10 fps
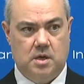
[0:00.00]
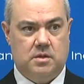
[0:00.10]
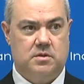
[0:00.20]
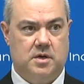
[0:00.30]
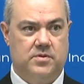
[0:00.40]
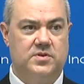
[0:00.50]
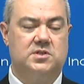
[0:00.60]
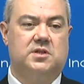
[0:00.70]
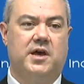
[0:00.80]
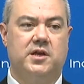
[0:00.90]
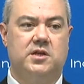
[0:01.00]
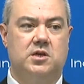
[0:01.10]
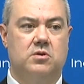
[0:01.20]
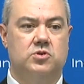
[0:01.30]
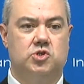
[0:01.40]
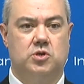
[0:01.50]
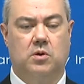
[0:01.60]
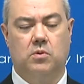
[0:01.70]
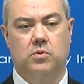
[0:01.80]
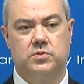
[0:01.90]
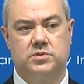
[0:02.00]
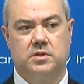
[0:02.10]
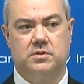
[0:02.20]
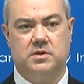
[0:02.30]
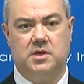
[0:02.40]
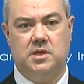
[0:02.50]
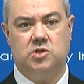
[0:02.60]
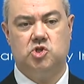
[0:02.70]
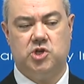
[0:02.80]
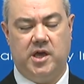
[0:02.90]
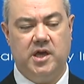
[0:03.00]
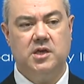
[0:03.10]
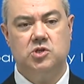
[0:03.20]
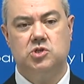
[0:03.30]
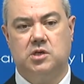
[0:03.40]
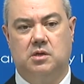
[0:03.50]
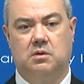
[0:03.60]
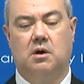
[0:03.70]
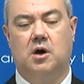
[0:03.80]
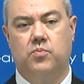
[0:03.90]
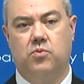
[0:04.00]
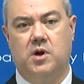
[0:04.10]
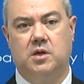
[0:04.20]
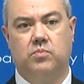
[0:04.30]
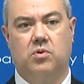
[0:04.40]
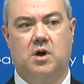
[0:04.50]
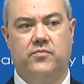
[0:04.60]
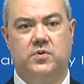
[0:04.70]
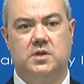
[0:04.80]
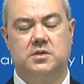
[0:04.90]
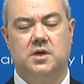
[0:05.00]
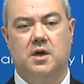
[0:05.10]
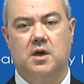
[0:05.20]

This slide here shows the change in operating profit